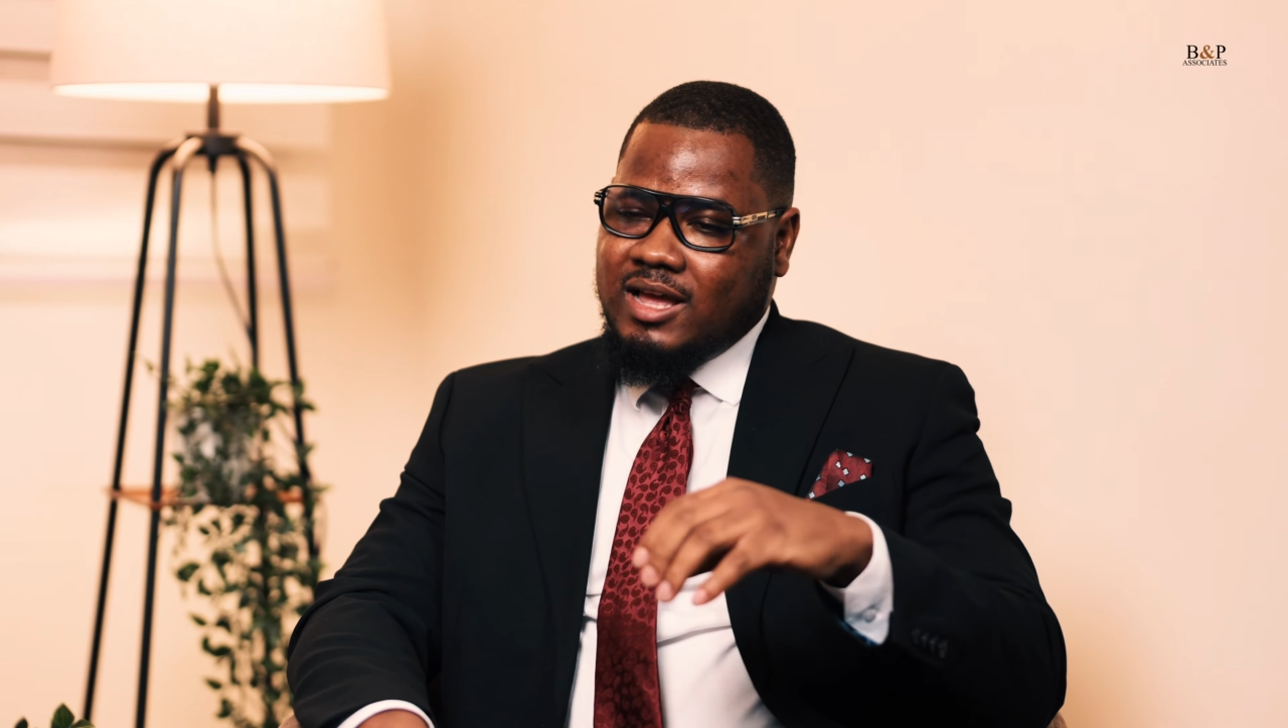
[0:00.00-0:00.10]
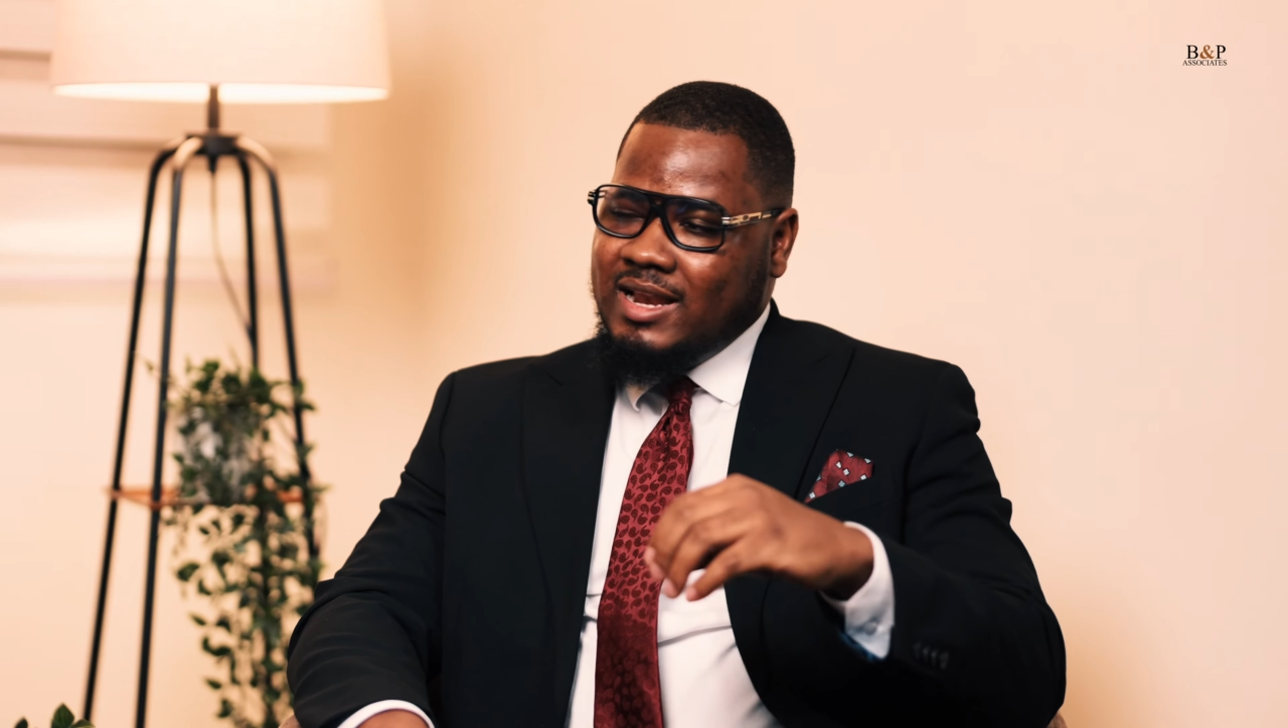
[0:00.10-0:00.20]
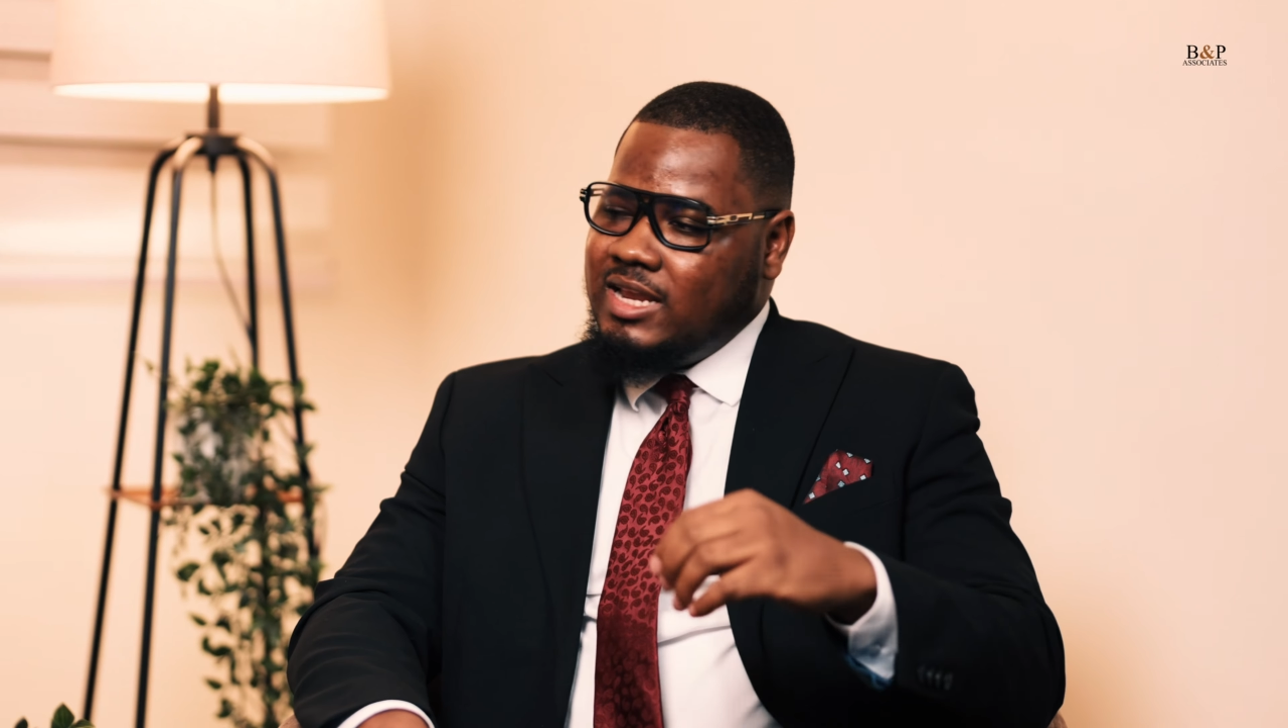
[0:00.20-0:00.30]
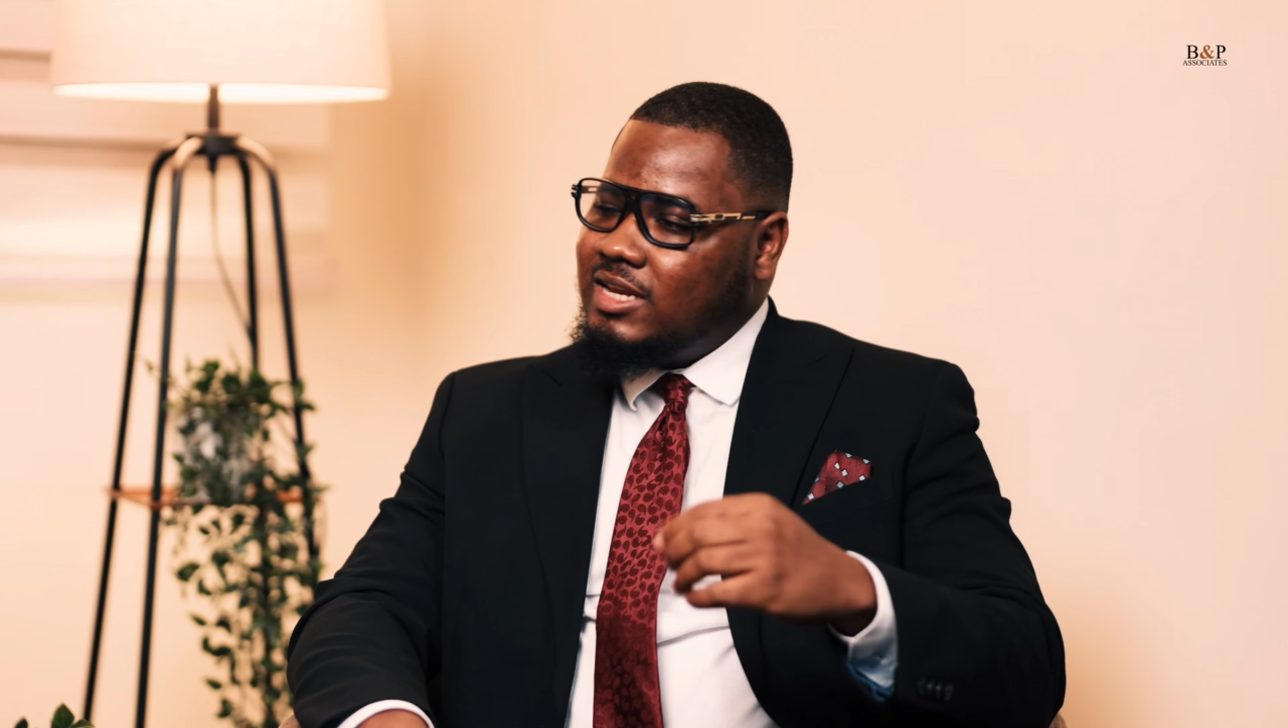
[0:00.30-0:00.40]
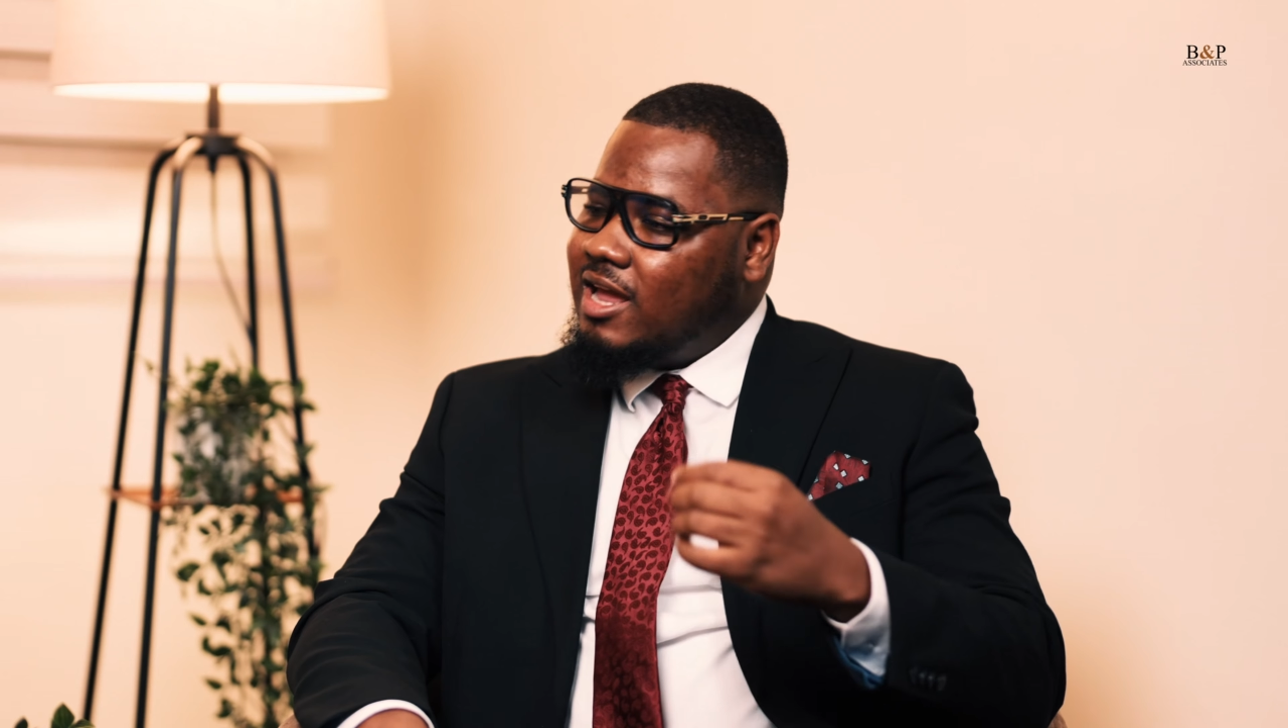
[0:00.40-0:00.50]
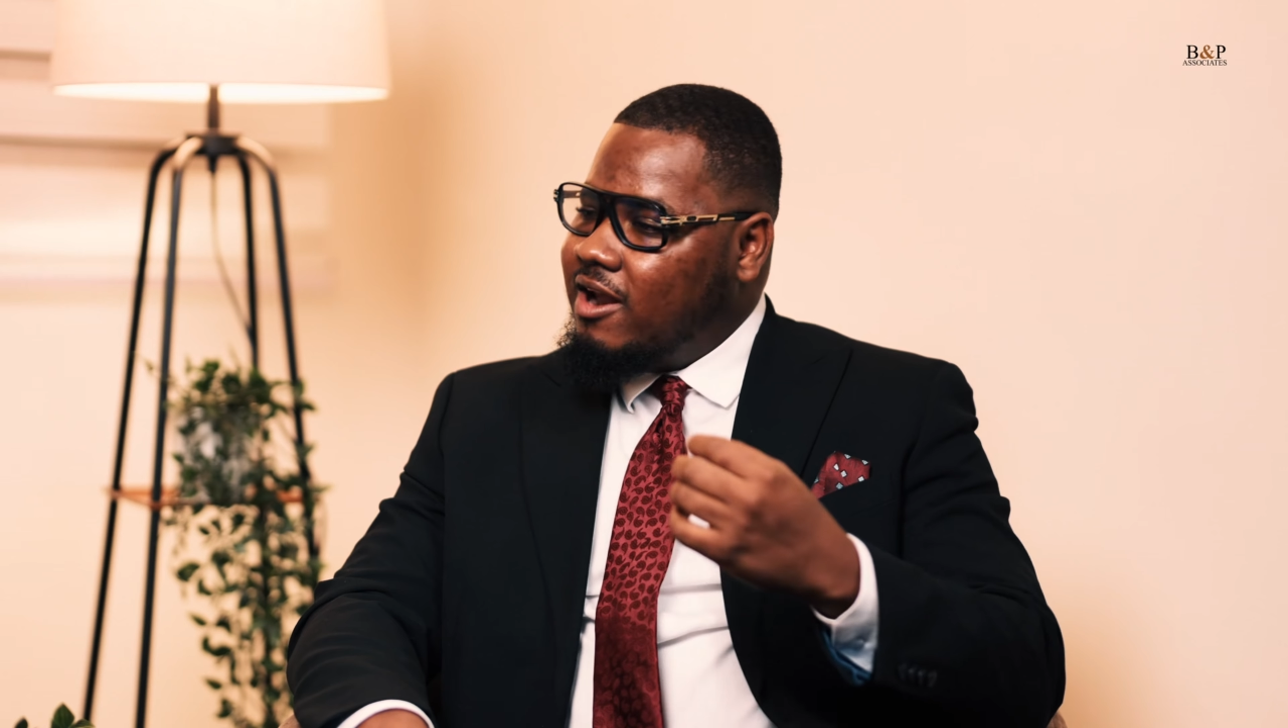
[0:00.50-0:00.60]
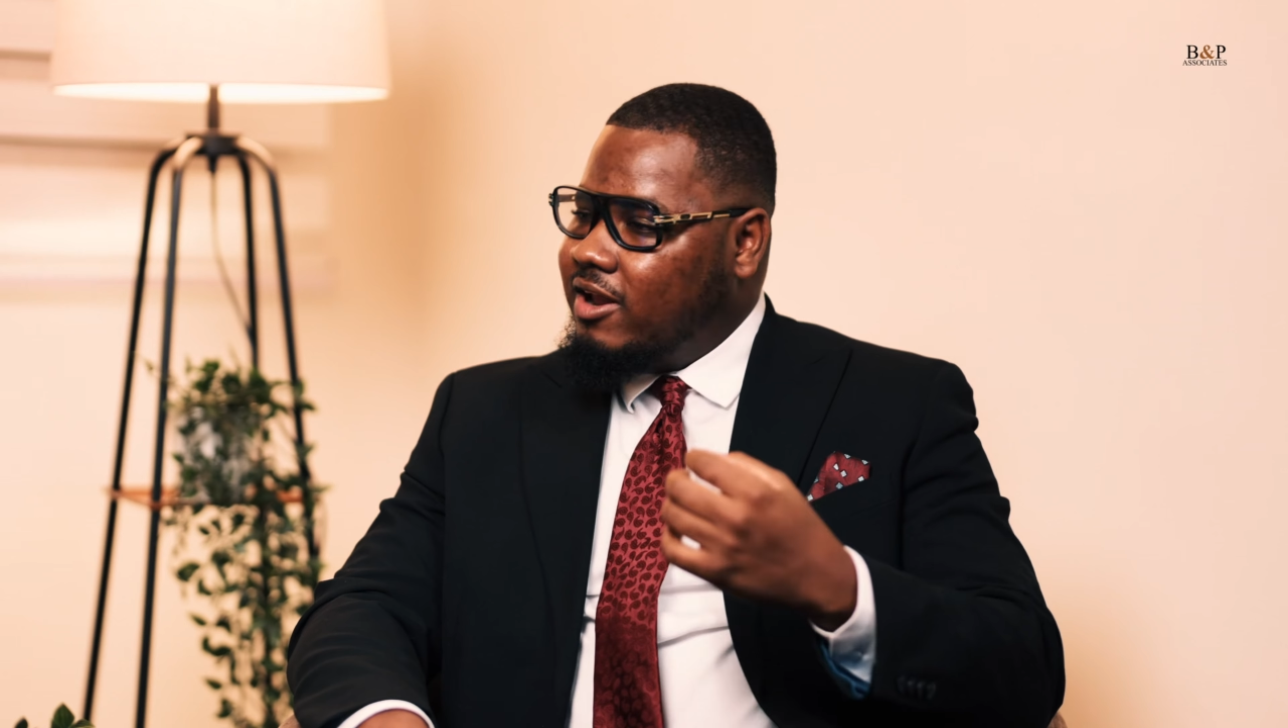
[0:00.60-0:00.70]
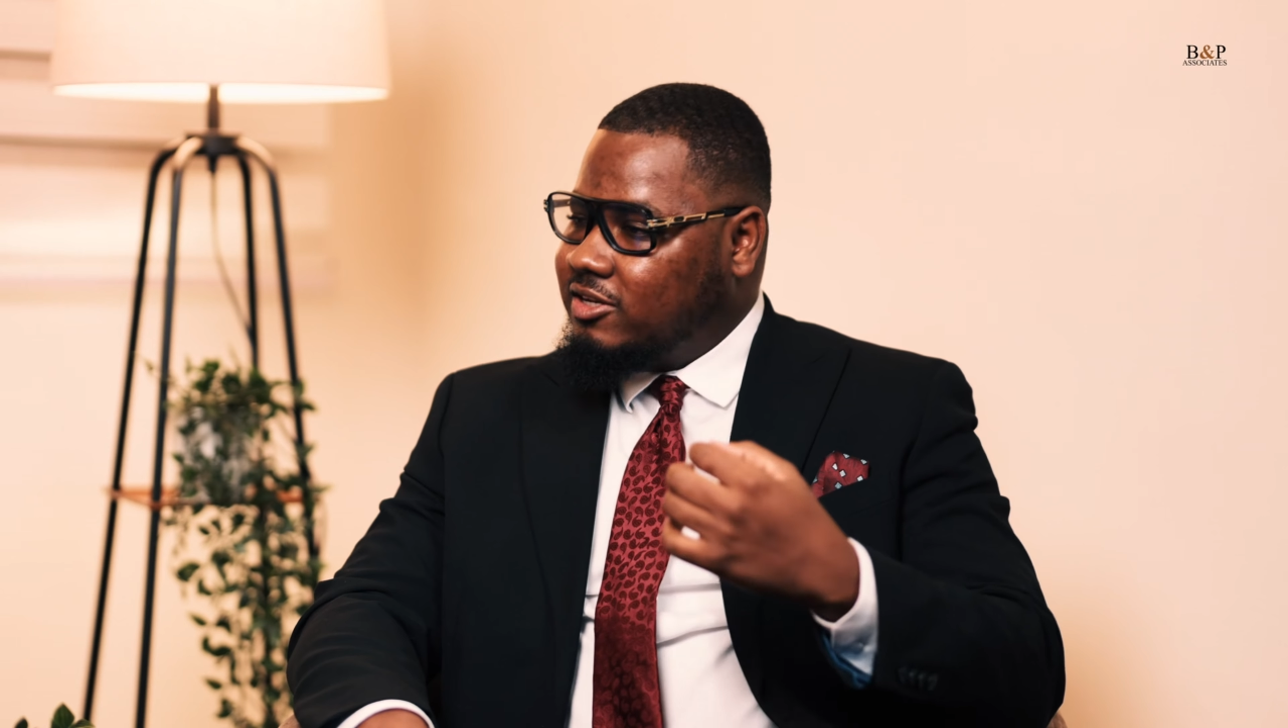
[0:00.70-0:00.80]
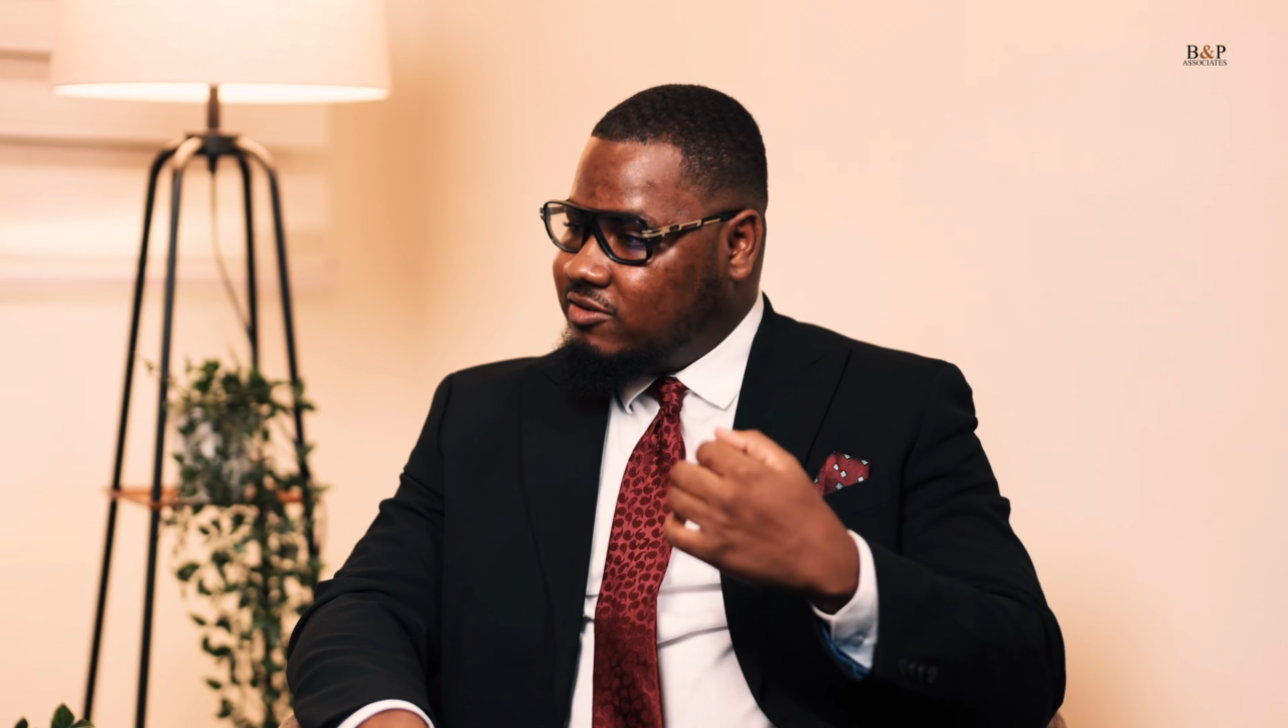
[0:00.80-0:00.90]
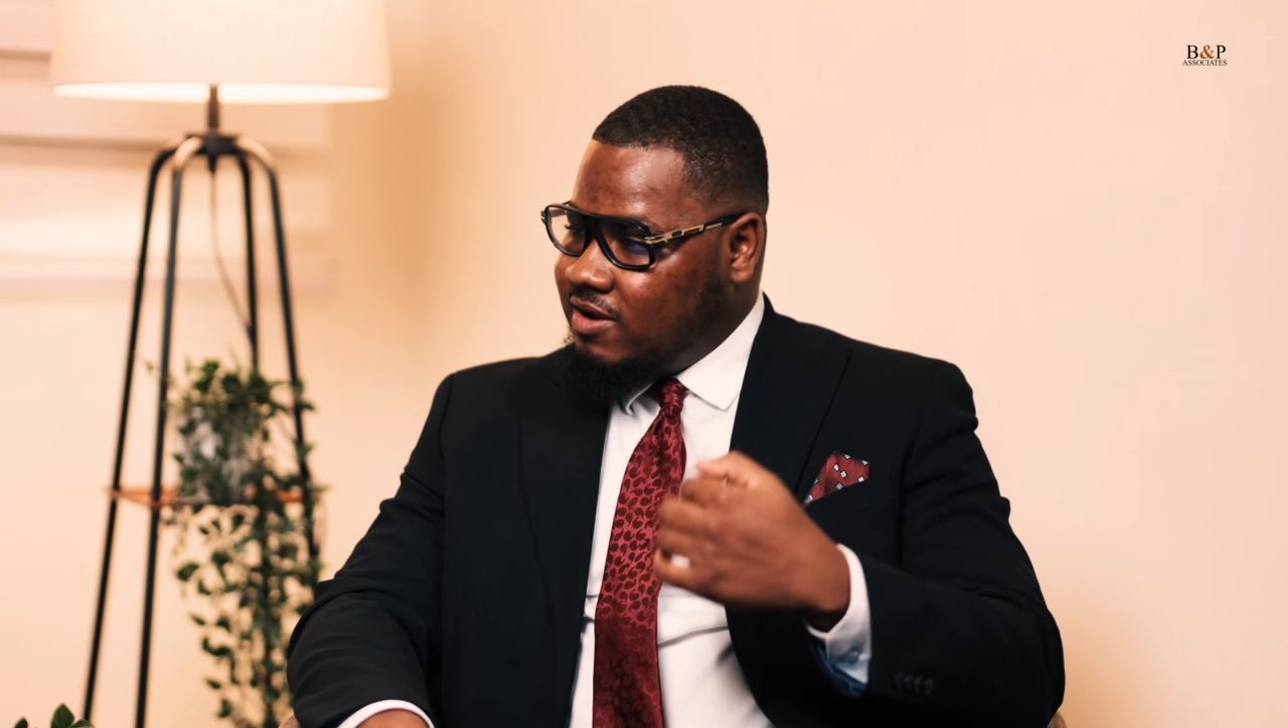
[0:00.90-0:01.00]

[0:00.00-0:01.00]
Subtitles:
an inherent